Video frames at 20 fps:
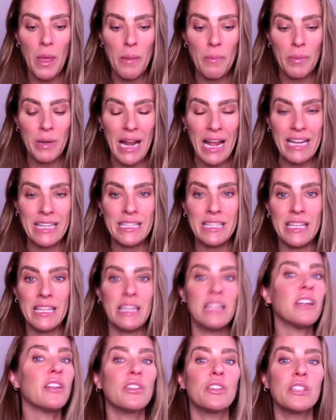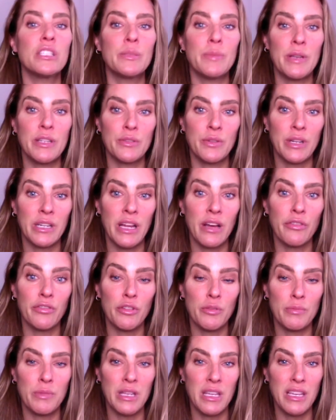but I need a little space right now
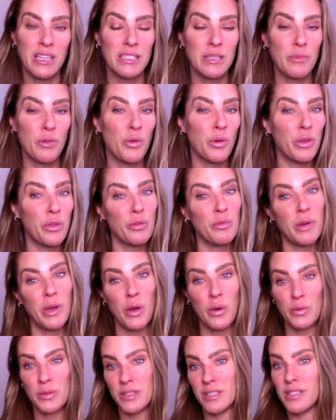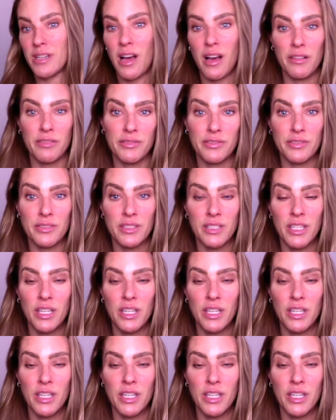for me because I'm going through my own stuff.